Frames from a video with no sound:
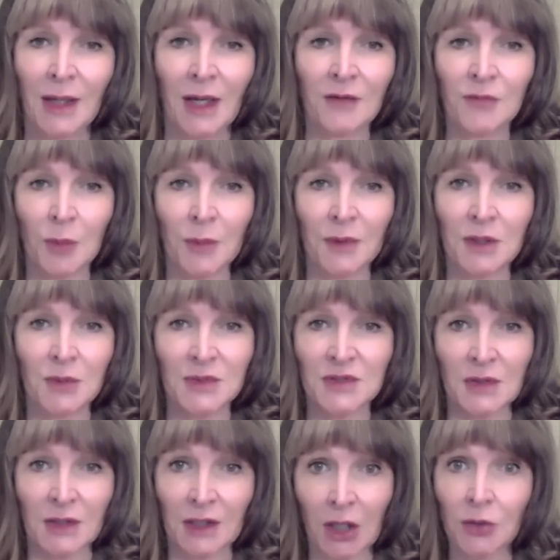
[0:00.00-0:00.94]
everybody
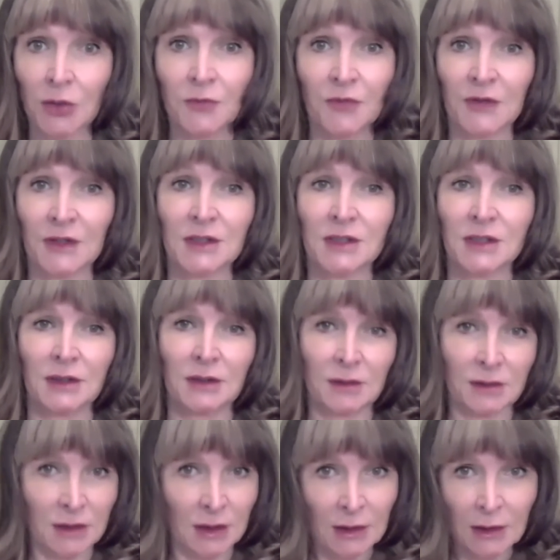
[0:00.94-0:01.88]
was in COVID,
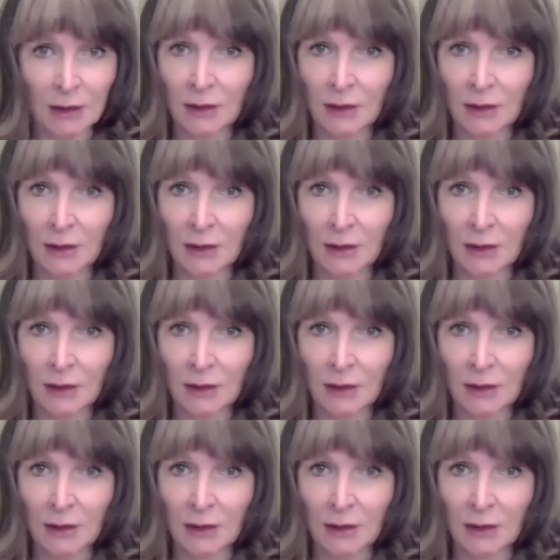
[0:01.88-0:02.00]
and